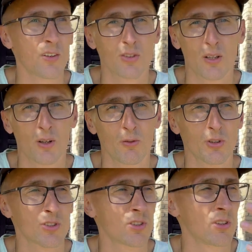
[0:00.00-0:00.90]
if someone
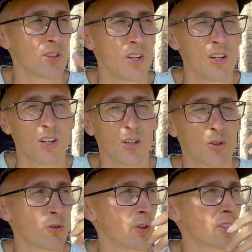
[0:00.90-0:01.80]
was
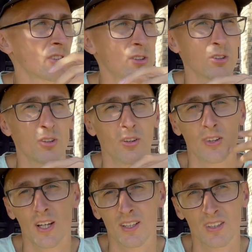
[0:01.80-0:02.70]
convinced to
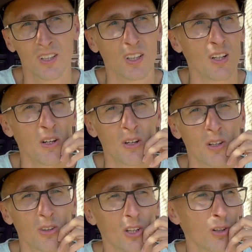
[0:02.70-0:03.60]
death,
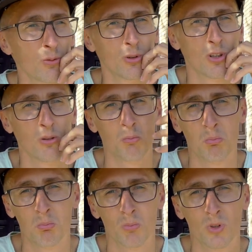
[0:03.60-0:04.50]
they would
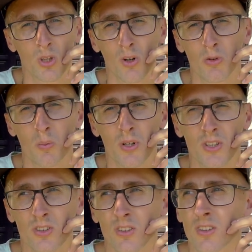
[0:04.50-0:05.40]
throw the
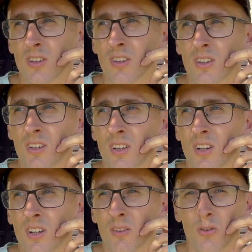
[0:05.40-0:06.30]
person
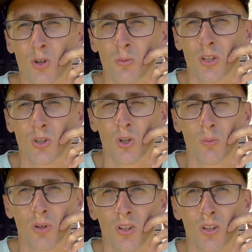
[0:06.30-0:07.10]
from the top